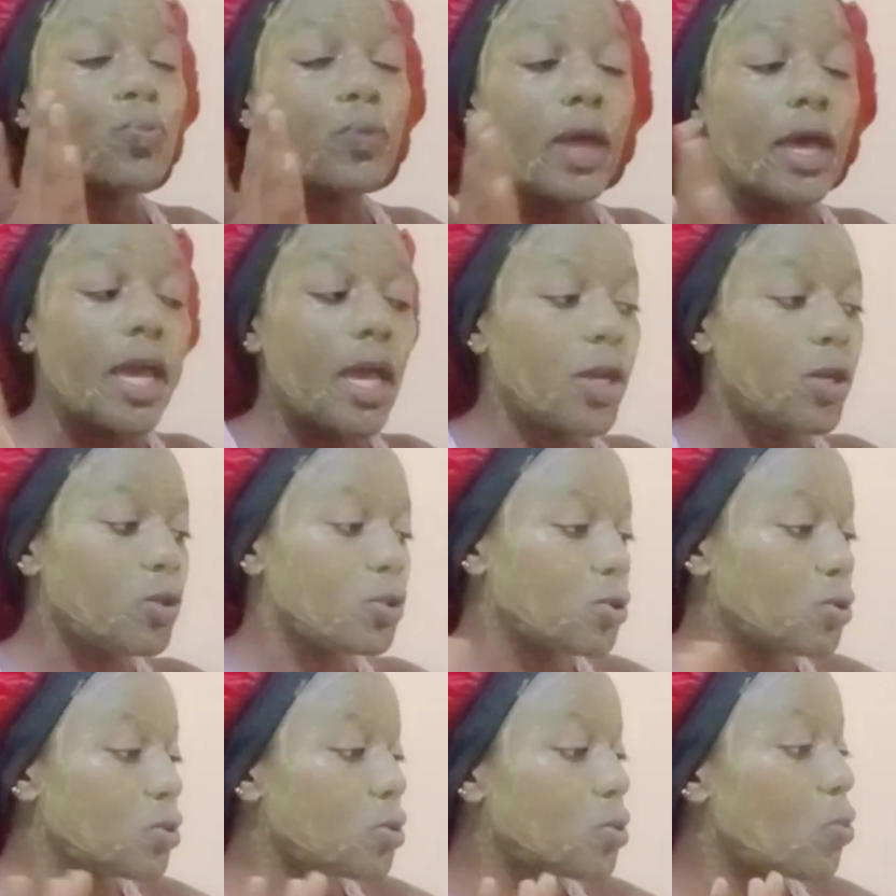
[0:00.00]
And you
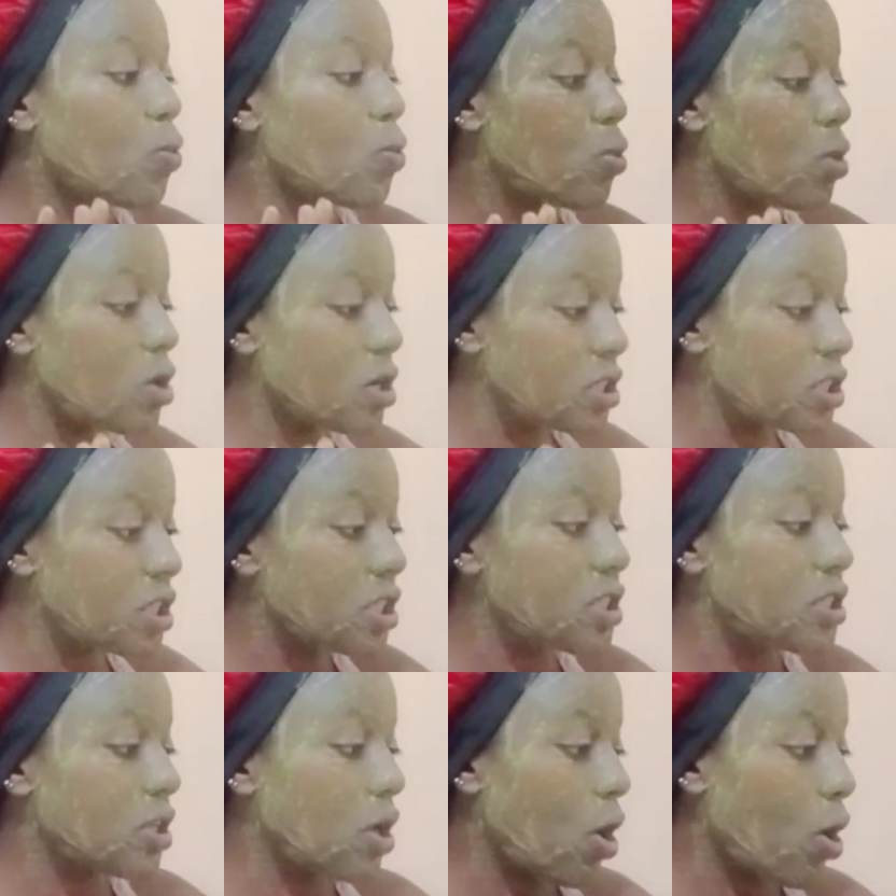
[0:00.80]
should wash
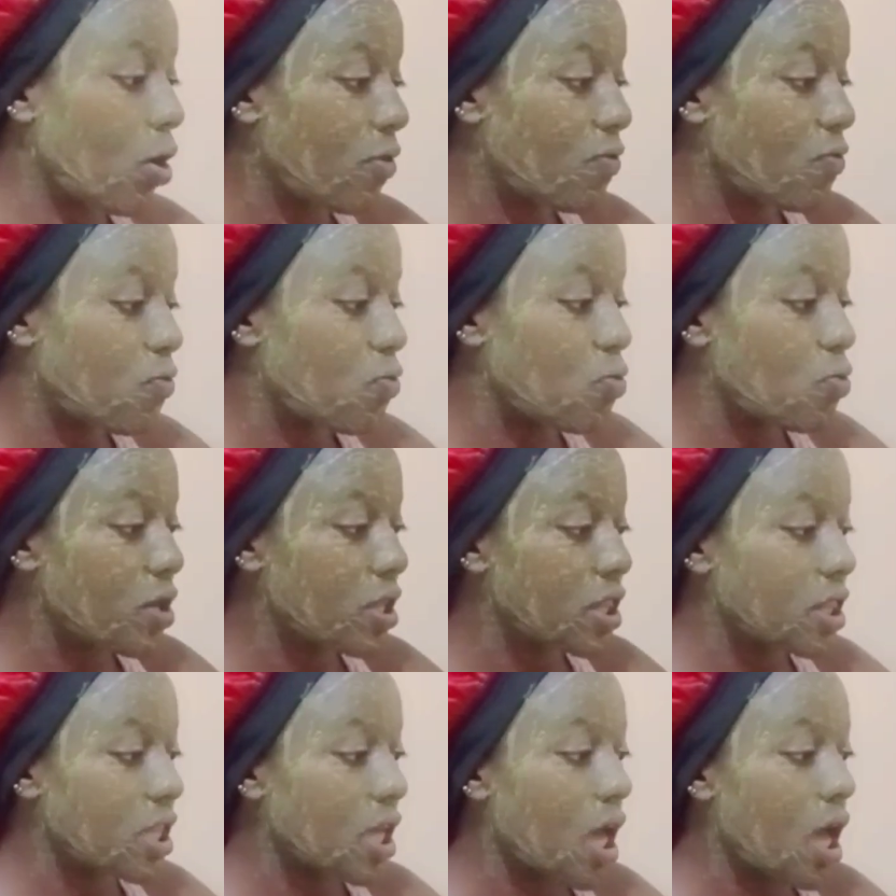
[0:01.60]
it off
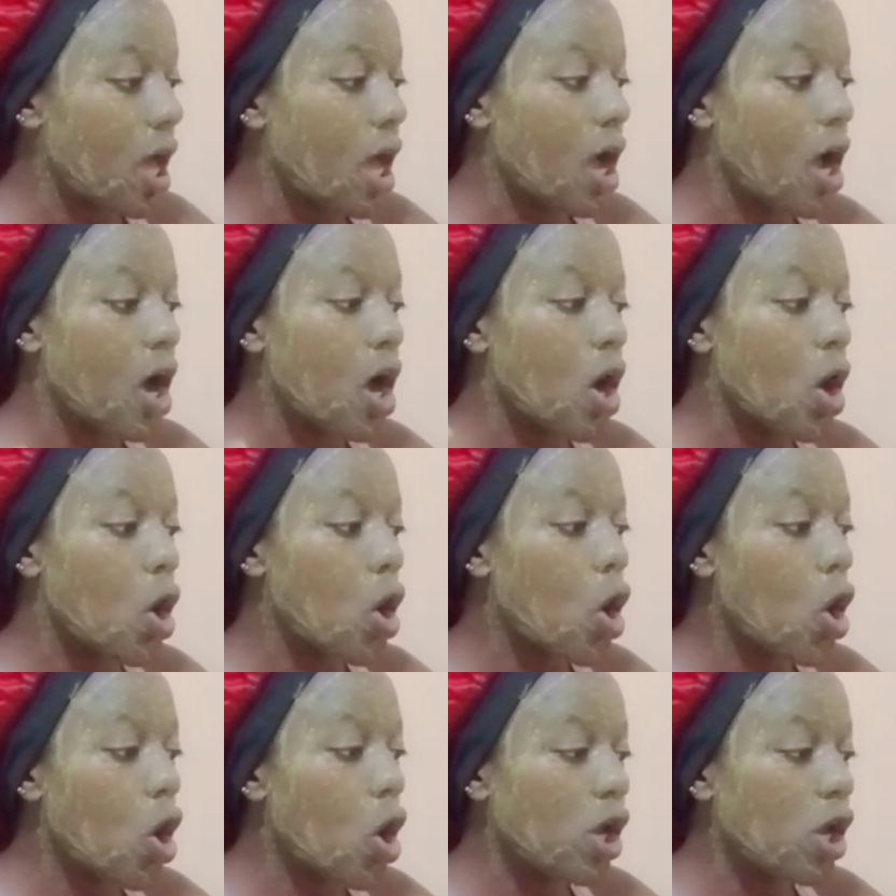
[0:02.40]
with
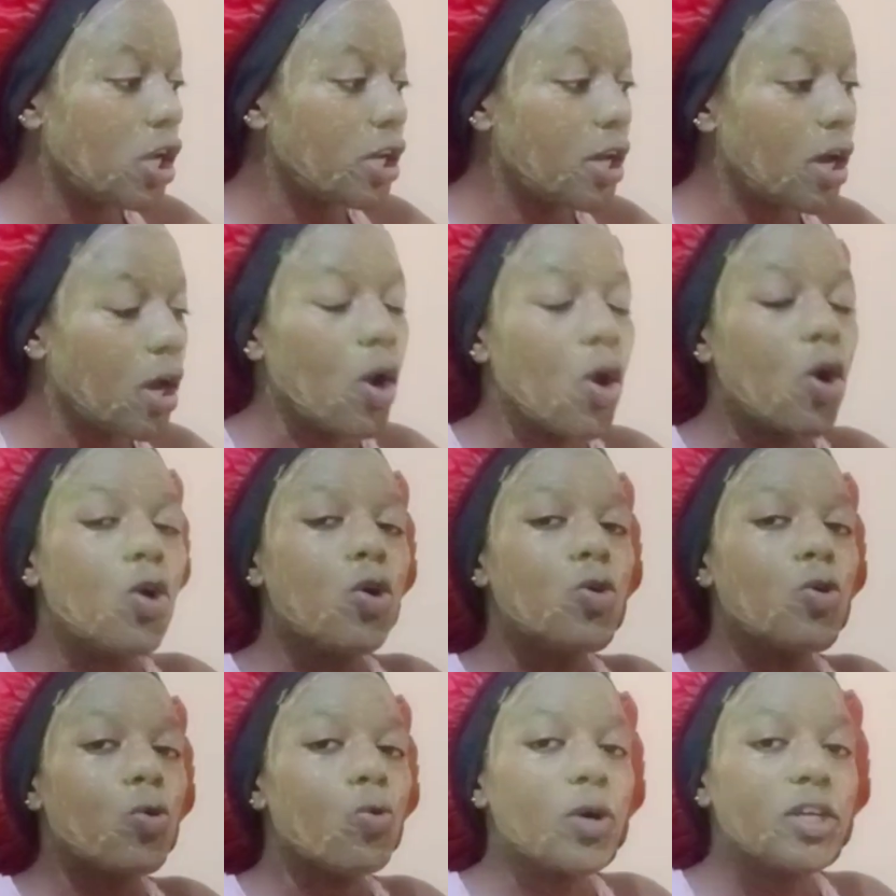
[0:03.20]
cold
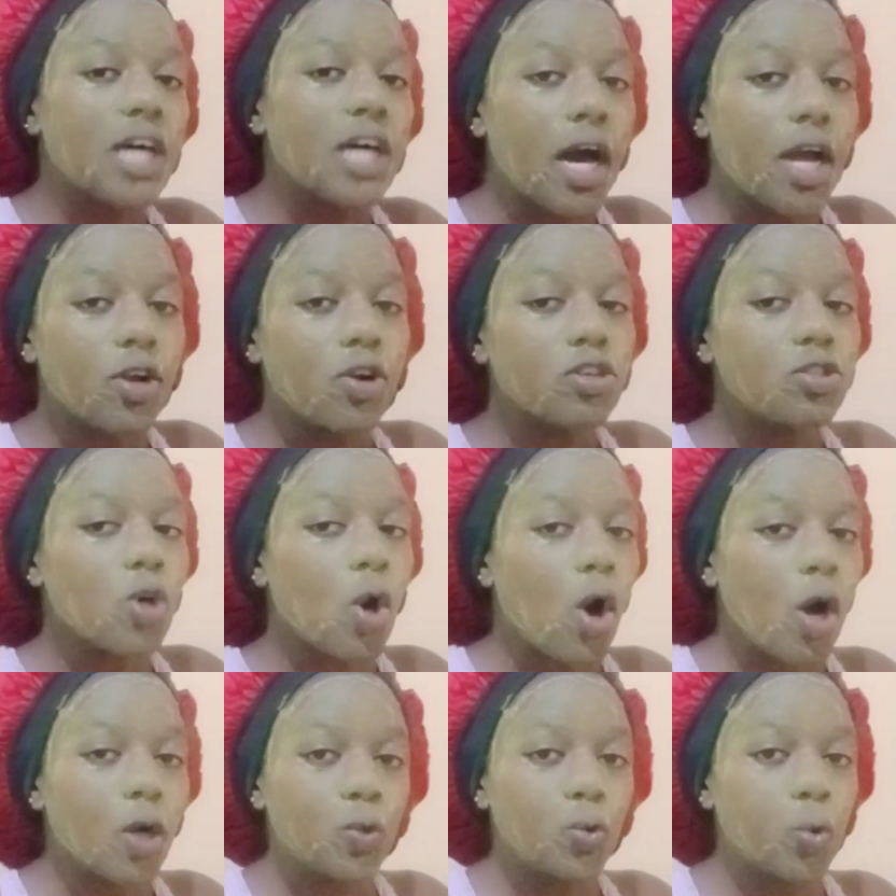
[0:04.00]
water, not
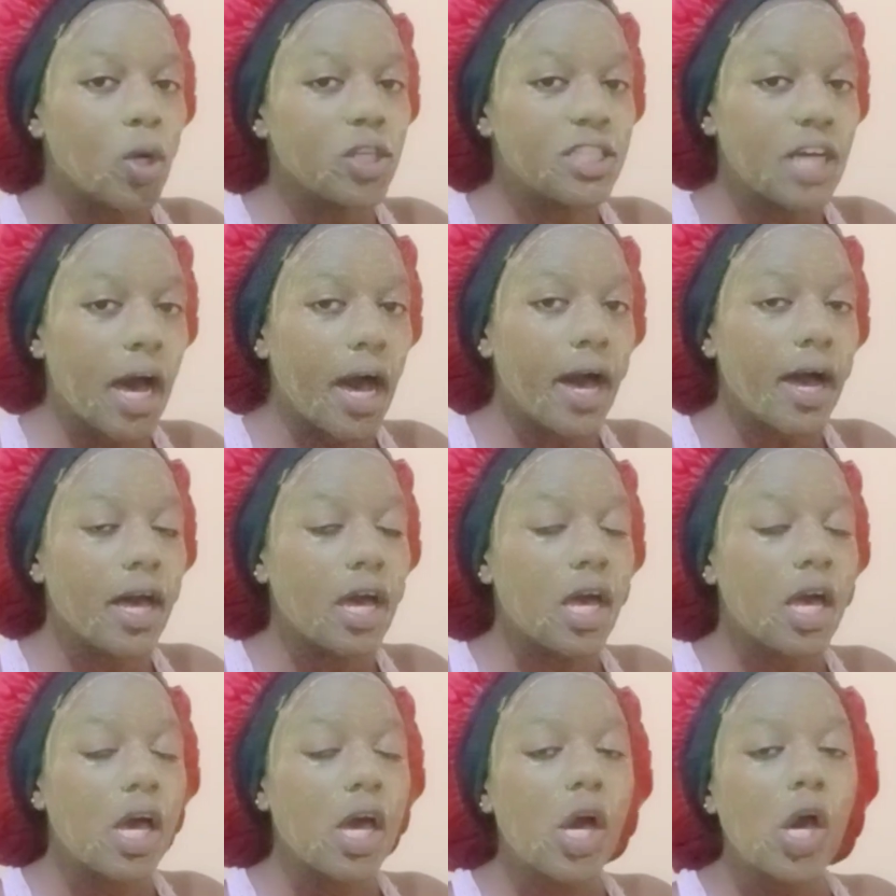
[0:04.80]
hot water.
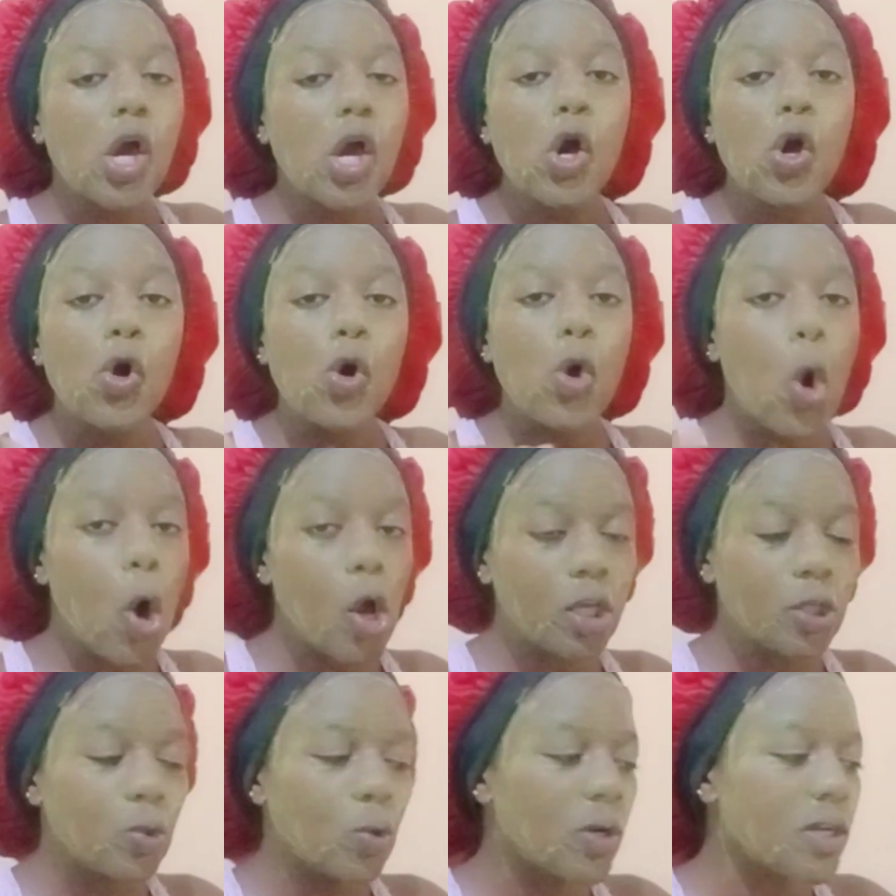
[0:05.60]

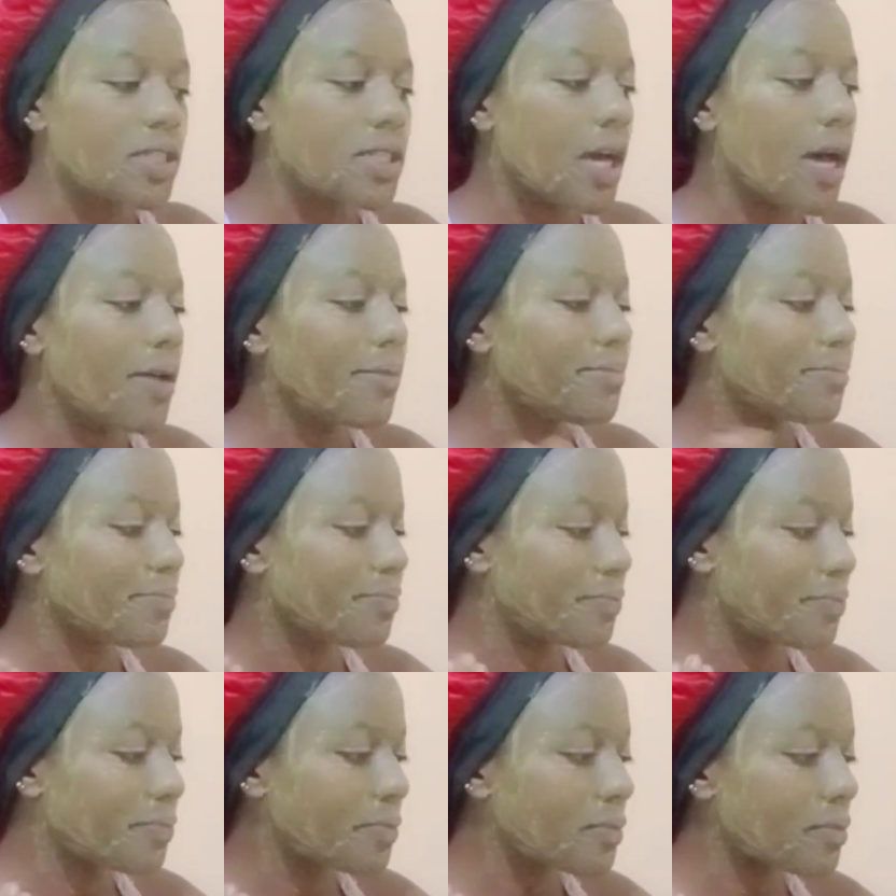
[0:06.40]
Cold water.
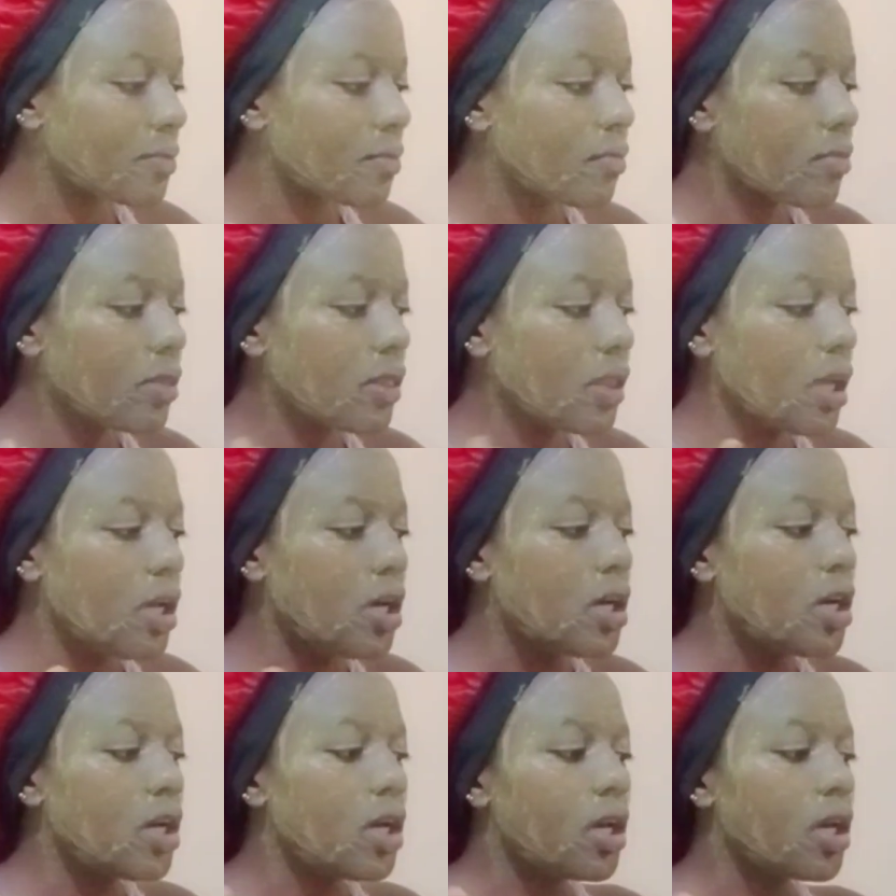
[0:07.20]

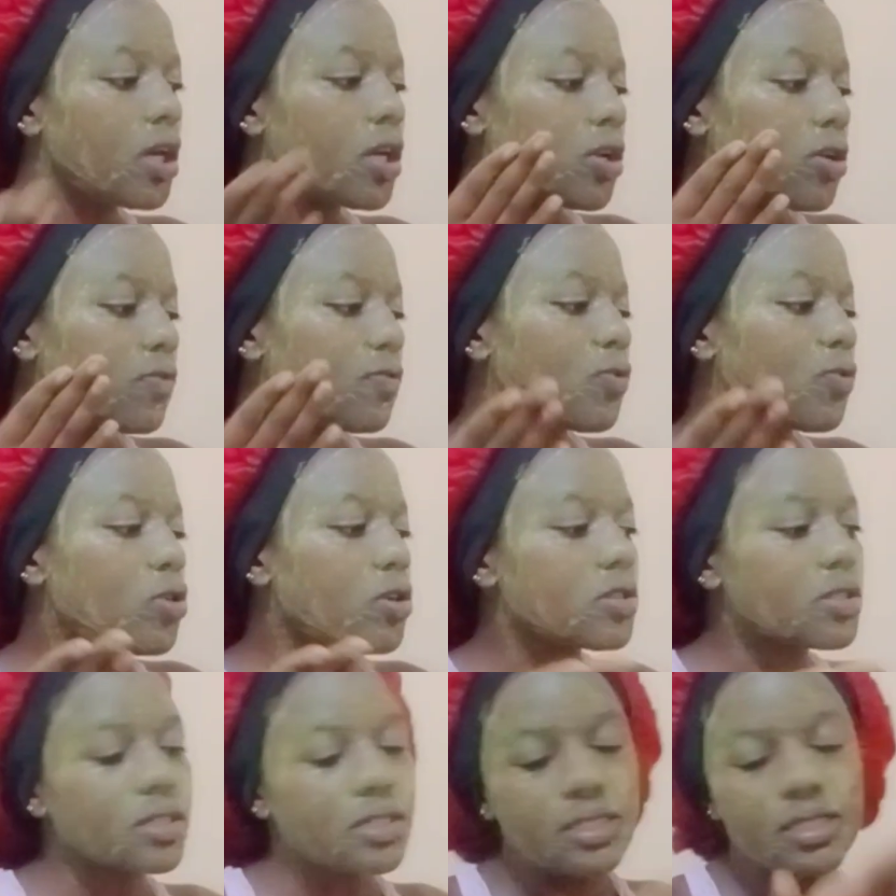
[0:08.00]
And of
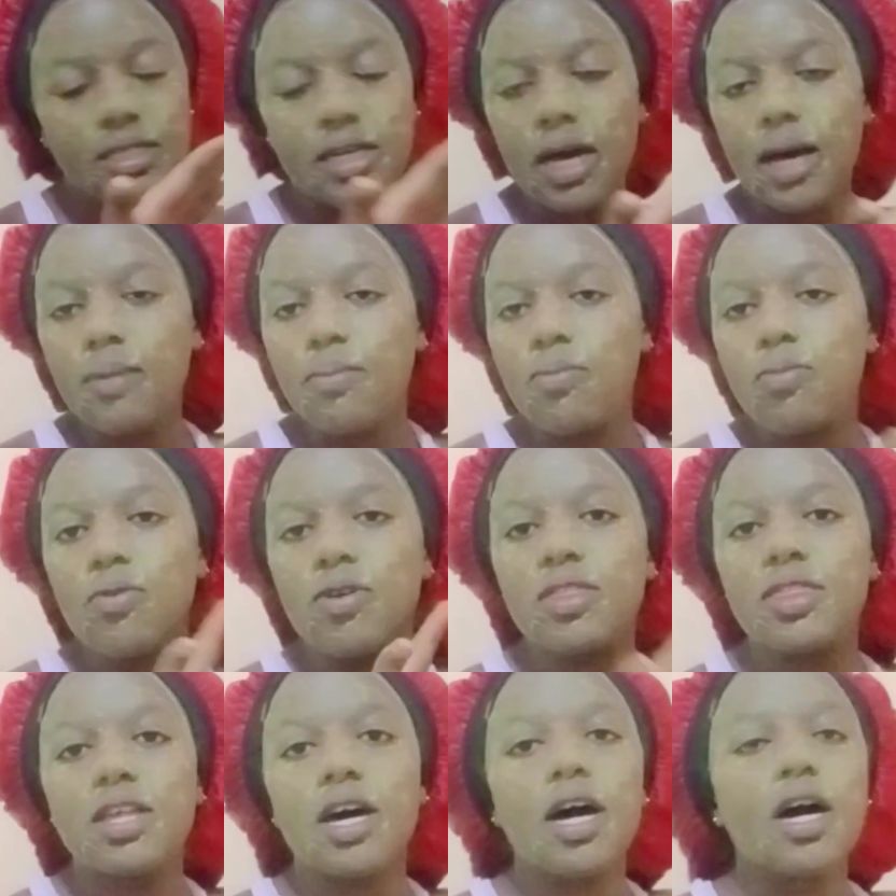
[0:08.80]
course dab
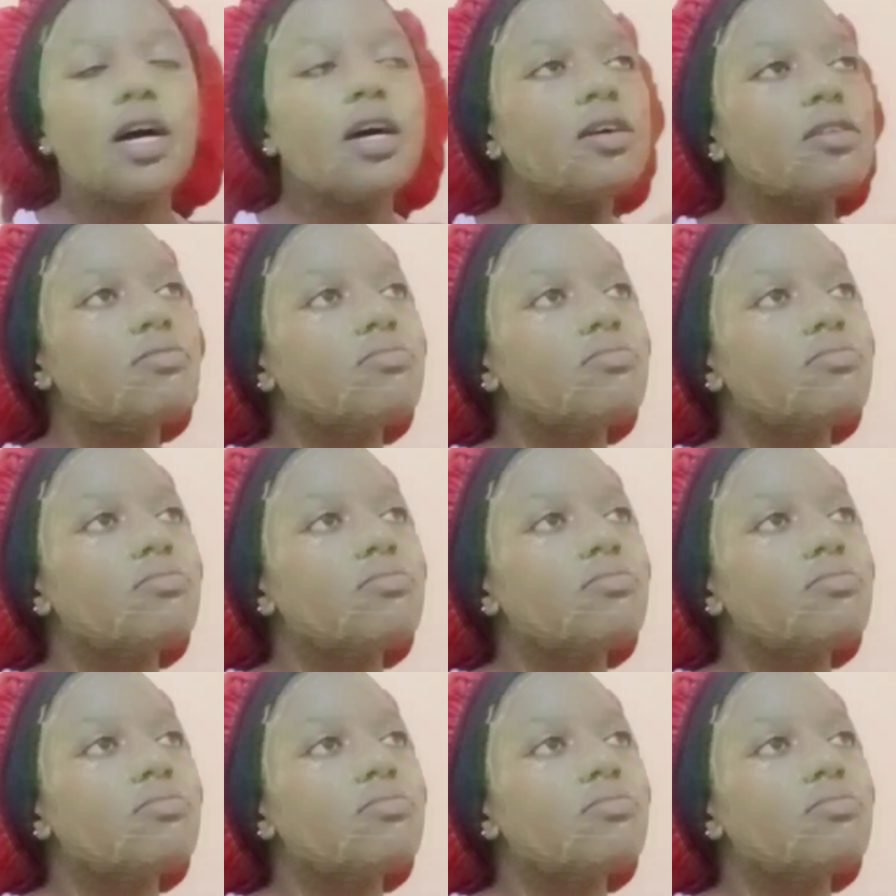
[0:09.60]
with a